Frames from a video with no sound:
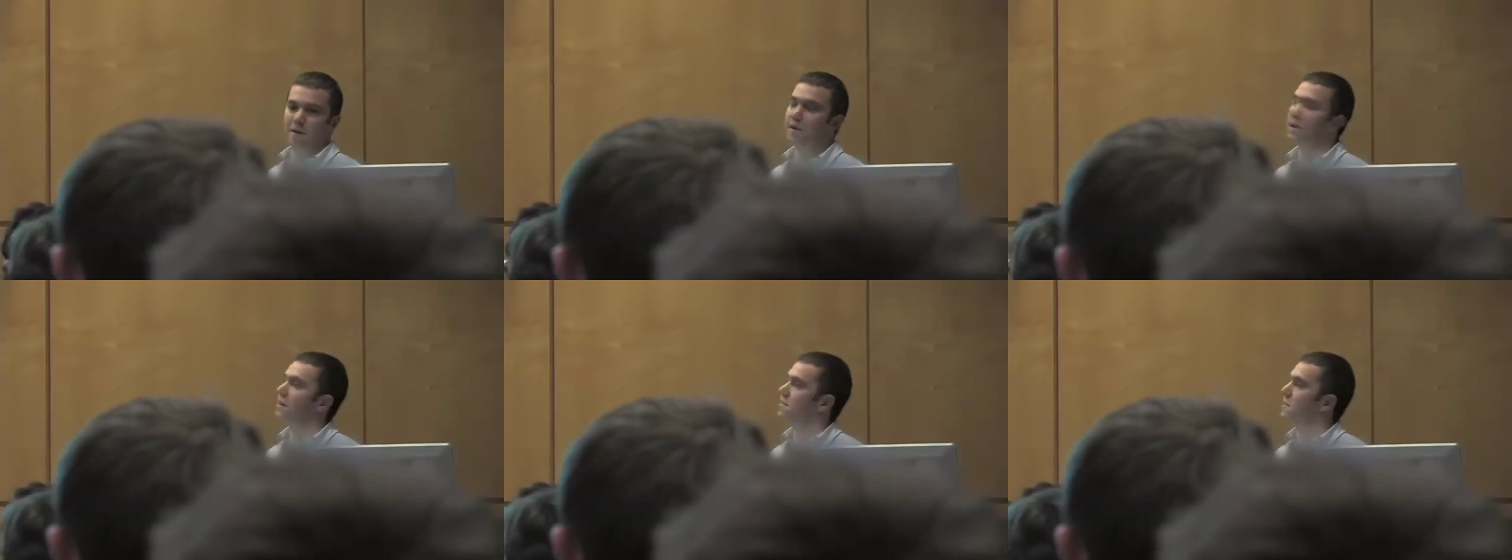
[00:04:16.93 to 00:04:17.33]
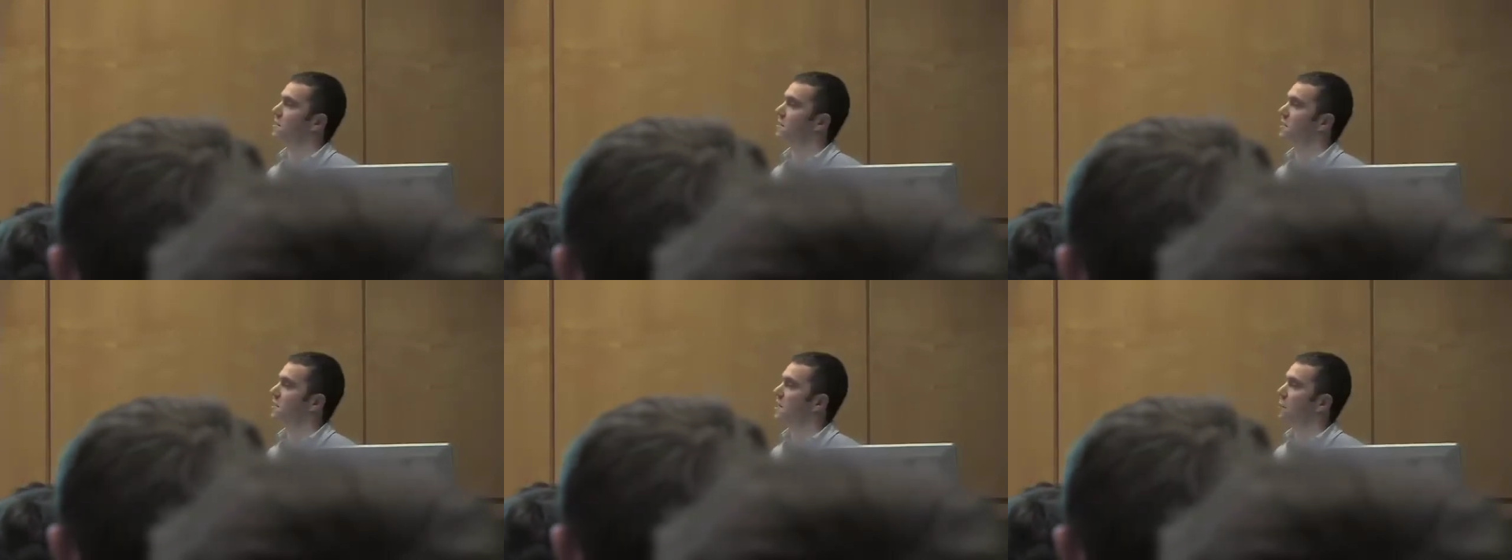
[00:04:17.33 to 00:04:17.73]

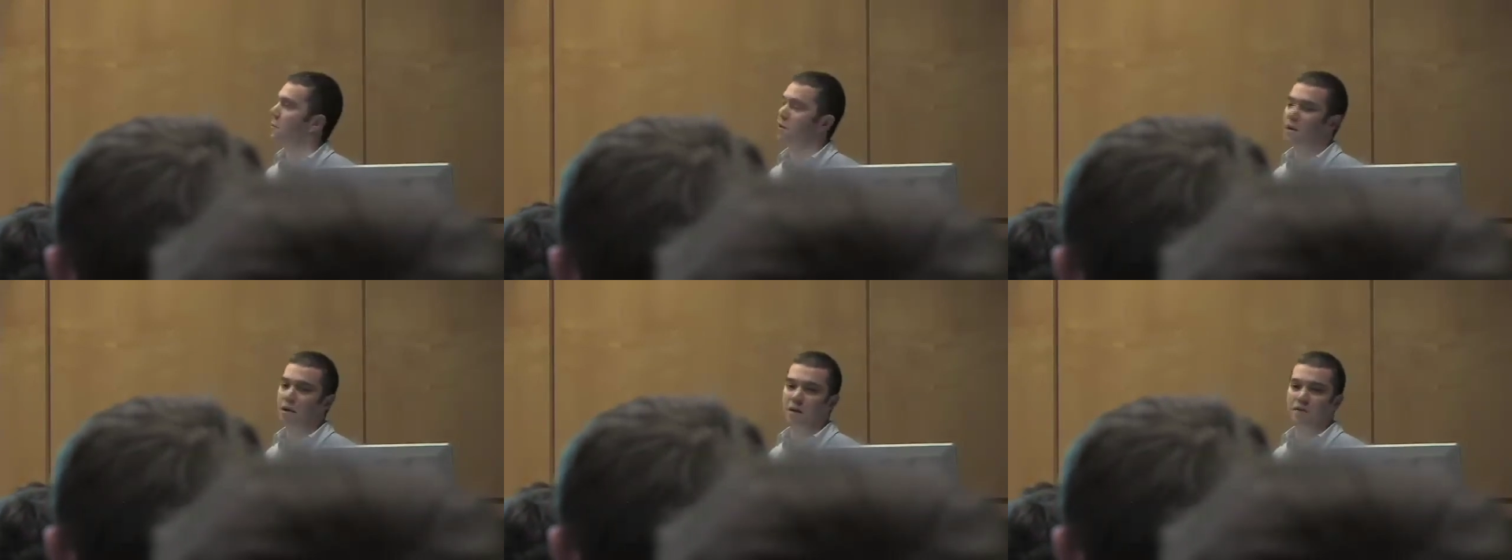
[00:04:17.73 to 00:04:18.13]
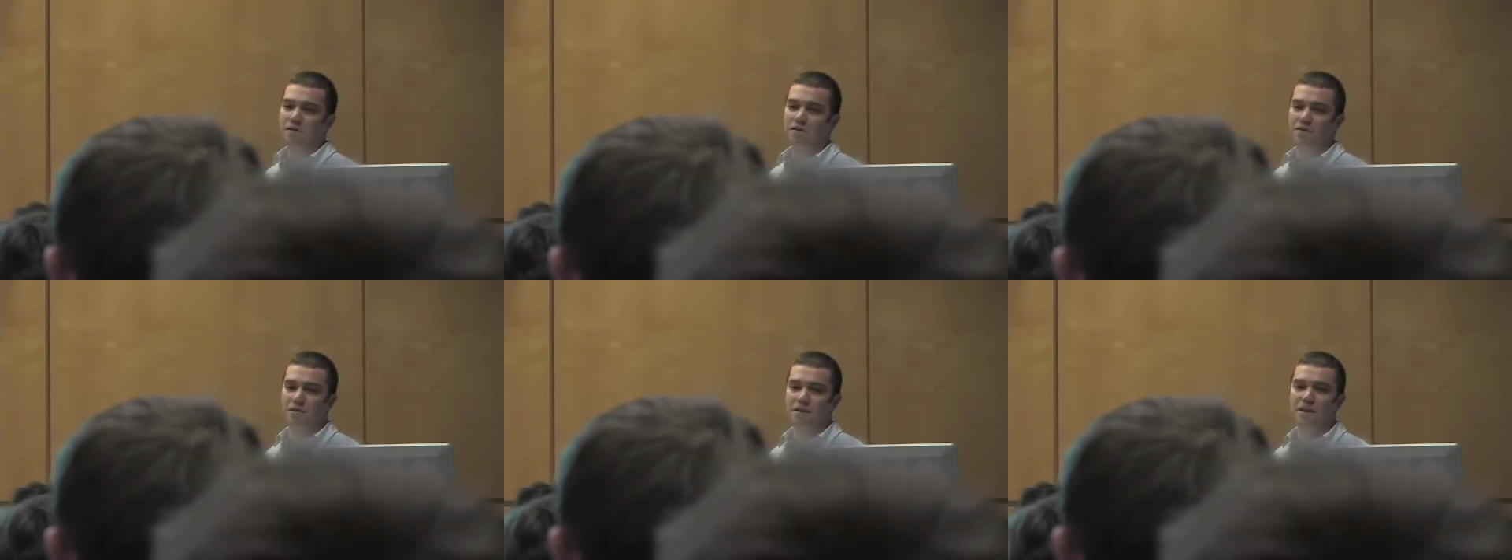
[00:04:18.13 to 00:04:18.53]
existing team without having
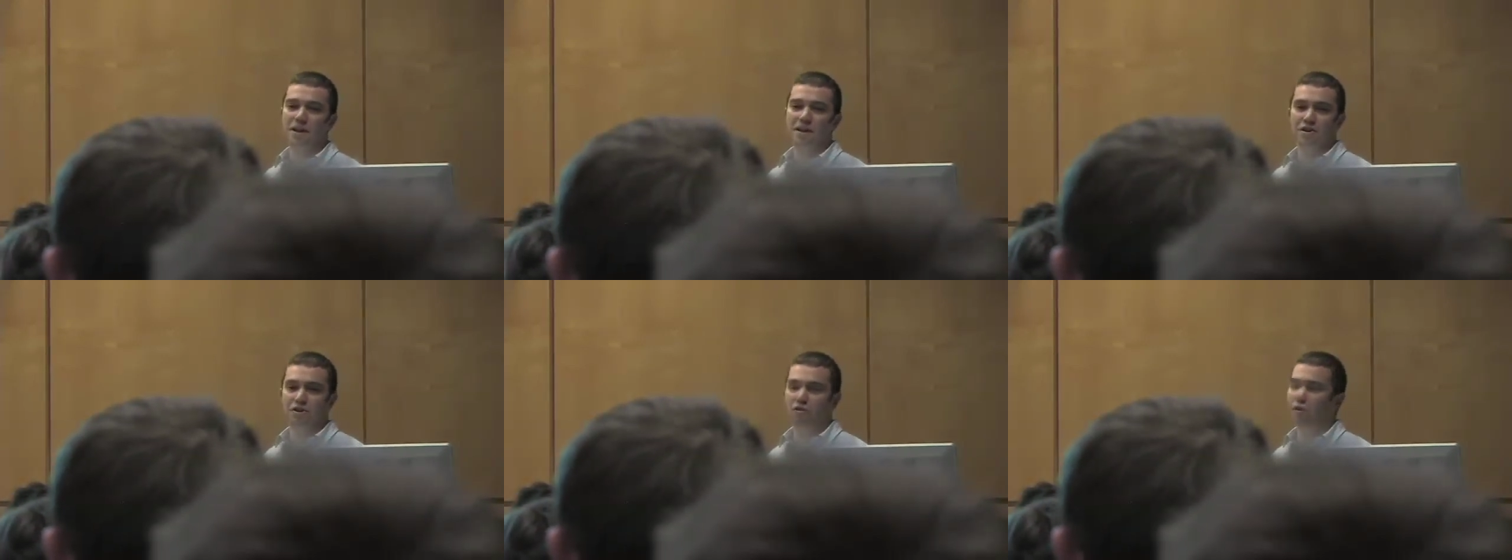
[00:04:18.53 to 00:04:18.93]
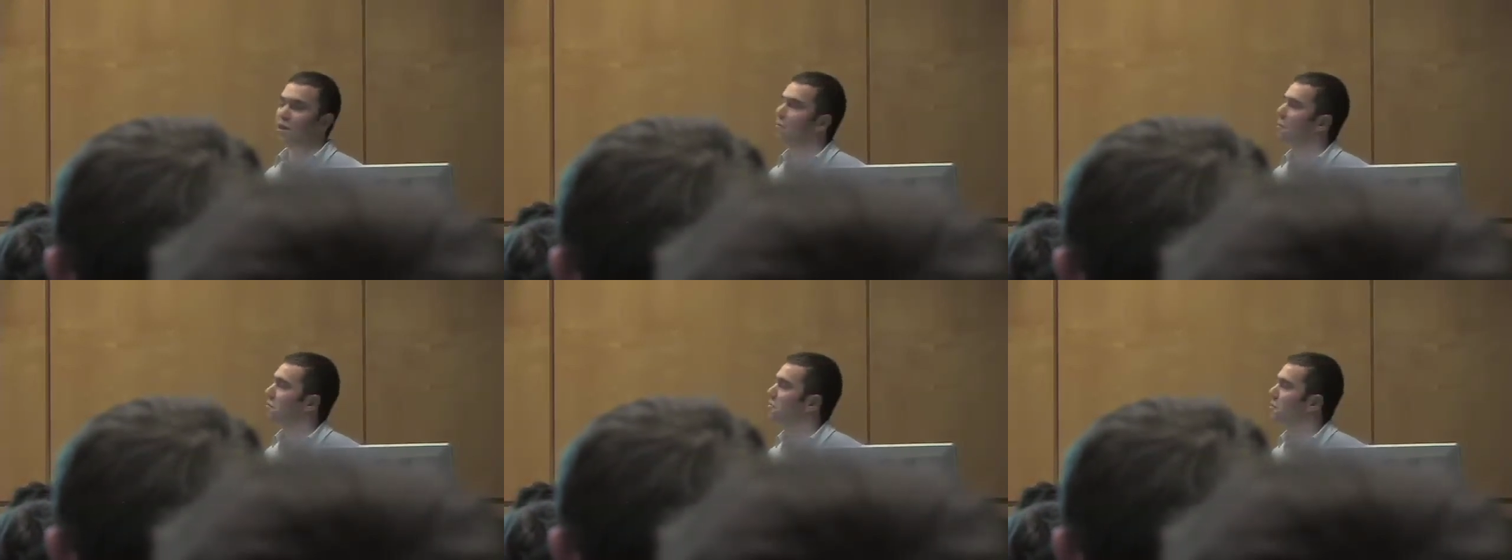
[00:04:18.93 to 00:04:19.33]
to train
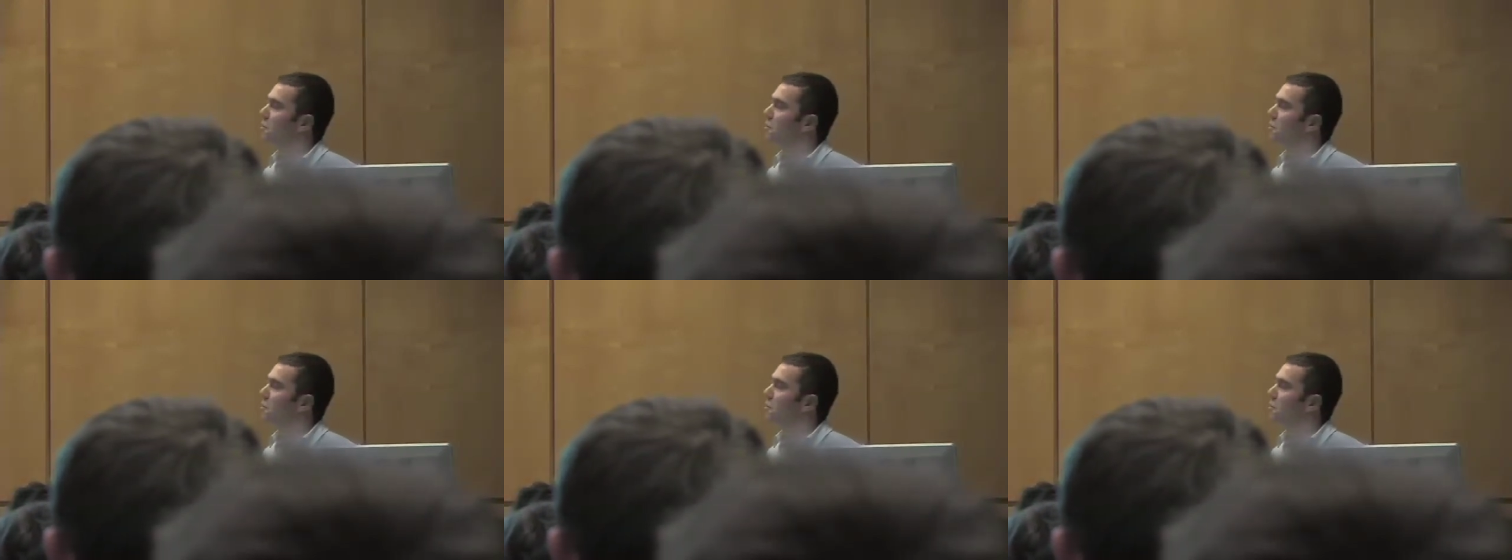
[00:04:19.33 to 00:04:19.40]
them up to